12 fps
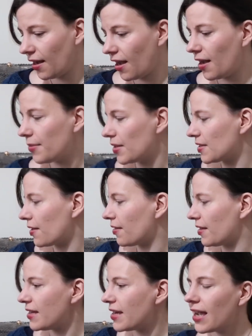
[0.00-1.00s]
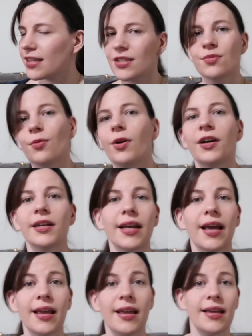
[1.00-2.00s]
So the next one
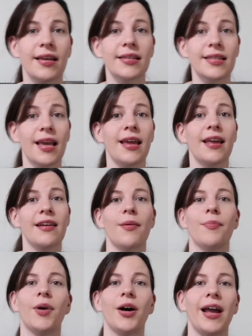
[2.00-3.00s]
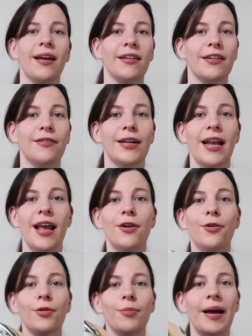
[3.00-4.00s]
is in my antler and
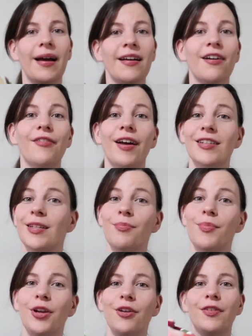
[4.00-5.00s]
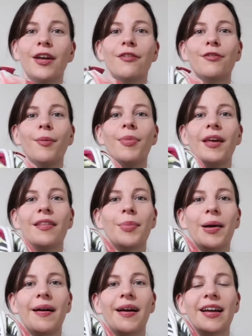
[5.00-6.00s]
acorn bag. I've actually moved it from the other
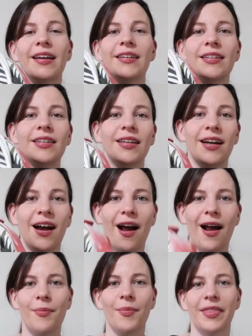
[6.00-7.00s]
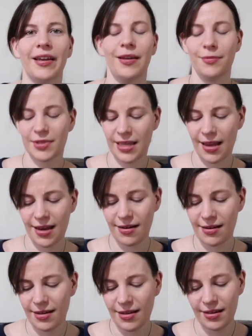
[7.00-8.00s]
bag that it was
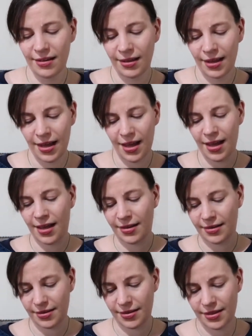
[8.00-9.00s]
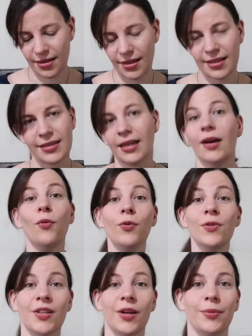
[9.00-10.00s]
in, and this
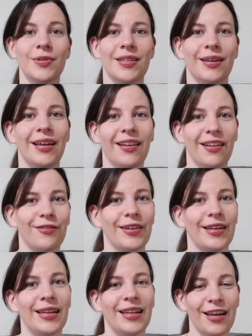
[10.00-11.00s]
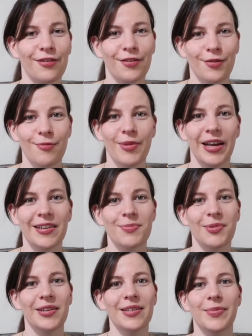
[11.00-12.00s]
also was a lovely gift from my
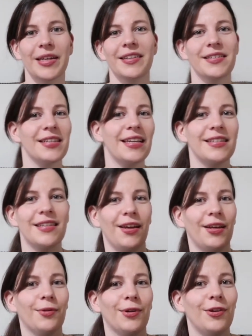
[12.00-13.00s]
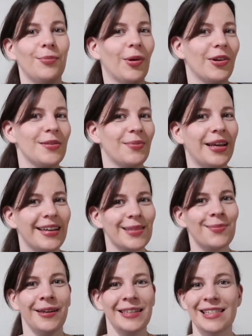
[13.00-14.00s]
husband because he's the only one who buys me
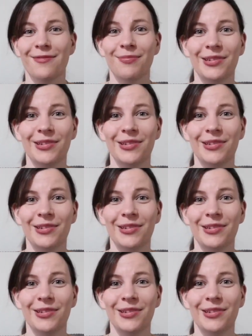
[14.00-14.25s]
expensive